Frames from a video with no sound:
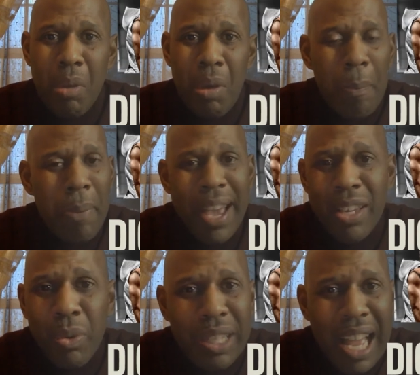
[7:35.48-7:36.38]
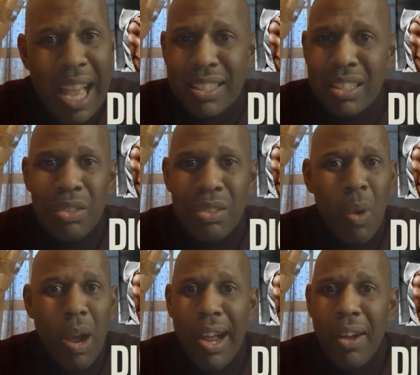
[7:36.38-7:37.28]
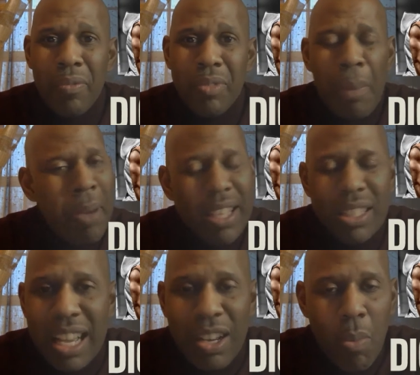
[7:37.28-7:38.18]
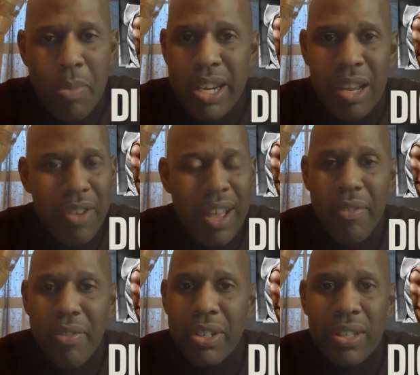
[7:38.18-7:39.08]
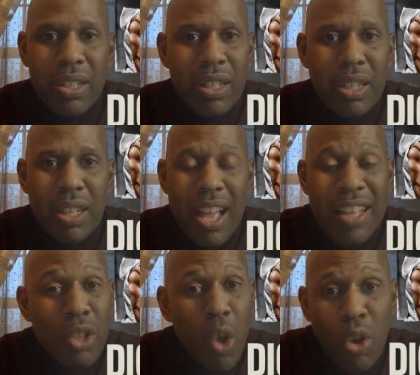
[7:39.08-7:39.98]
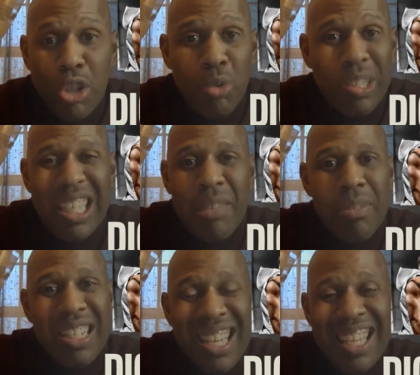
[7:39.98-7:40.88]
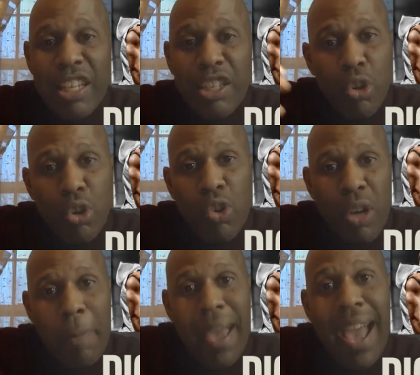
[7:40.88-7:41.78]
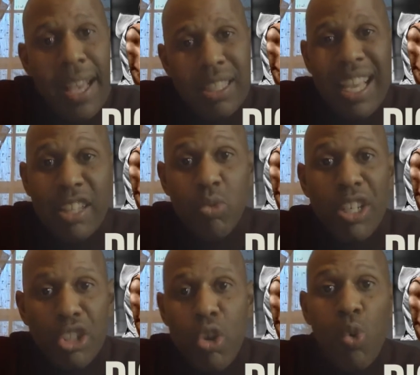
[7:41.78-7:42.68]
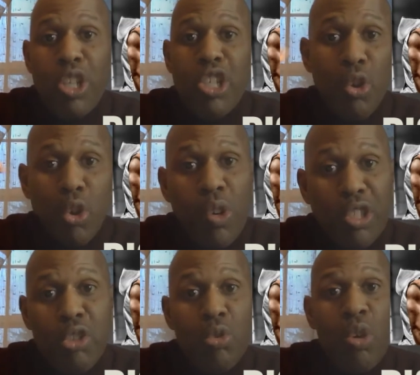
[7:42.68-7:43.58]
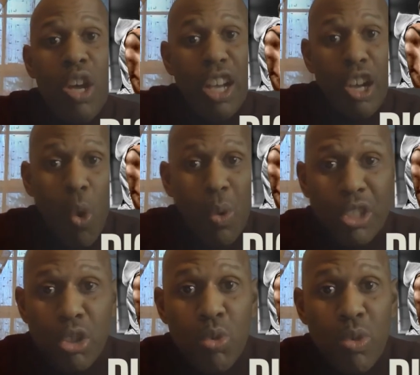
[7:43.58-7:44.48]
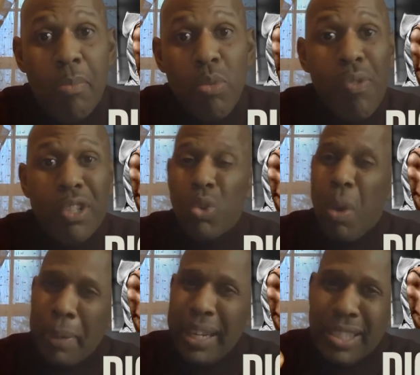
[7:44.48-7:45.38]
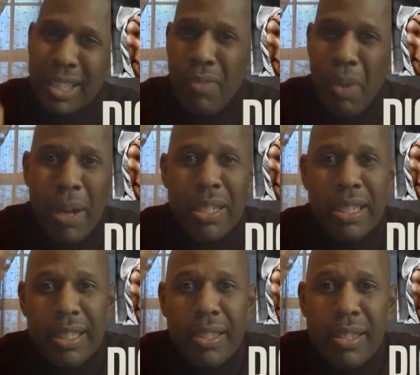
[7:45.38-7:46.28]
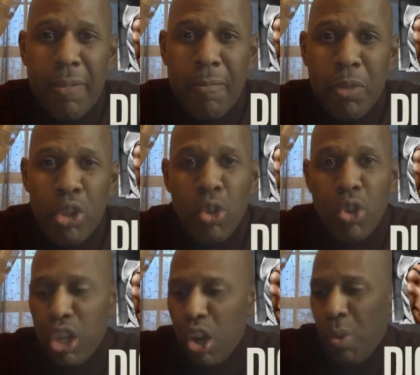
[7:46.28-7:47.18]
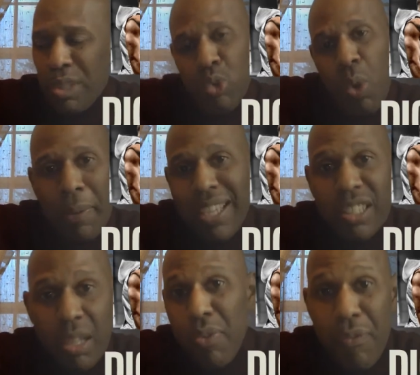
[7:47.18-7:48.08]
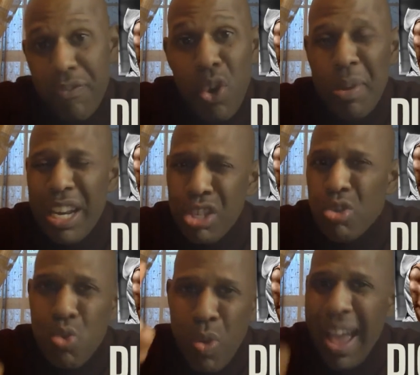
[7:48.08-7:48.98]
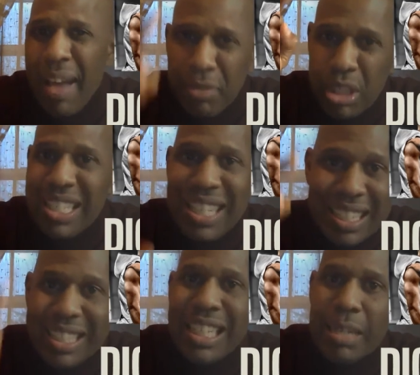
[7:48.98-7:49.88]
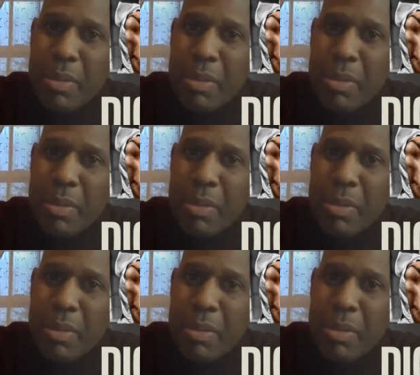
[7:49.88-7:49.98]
But pain only lasts a little while. The pain's not going to be there forever. As long as you keep digging, you're going to pass that threshold, and you're going to go into and move into a place of abundance. You're going to go into a place of fulfillment. You have to dig deep.